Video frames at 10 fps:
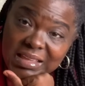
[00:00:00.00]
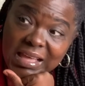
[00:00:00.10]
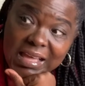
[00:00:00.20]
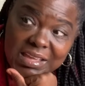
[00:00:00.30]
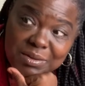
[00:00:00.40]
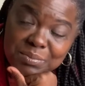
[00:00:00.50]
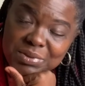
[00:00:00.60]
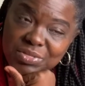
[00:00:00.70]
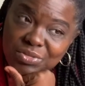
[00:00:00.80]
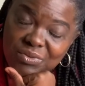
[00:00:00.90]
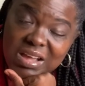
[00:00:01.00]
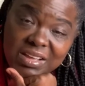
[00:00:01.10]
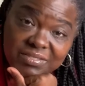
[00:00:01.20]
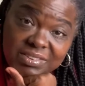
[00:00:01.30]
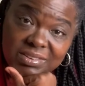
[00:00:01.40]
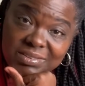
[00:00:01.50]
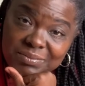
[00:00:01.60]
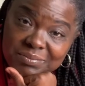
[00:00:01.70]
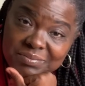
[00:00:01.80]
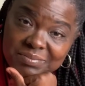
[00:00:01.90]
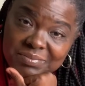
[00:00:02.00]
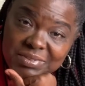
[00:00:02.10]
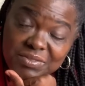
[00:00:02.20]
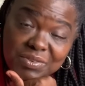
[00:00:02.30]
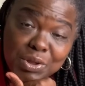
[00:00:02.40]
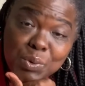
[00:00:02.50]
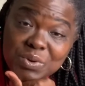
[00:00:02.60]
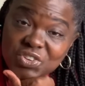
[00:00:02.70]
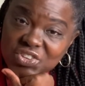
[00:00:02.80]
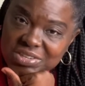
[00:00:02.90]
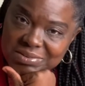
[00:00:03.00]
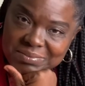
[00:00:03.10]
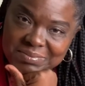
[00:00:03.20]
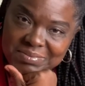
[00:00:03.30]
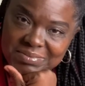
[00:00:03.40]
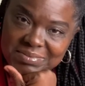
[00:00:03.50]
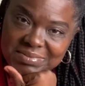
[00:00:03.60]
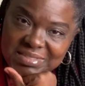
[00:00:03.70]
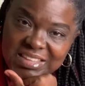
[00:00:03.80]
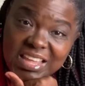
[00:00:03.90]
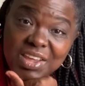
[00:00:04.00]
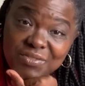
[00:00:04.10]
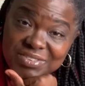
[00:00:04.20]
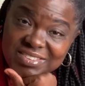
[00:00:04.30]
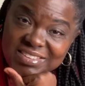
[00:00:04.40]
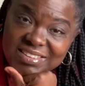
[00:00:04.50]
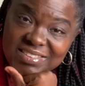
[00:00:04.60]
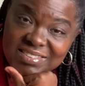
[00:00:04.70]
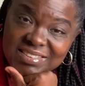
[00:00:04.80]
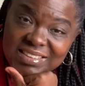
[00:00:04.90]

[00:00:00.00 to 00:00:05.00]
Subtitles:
I have been thriving, flourishing ever since.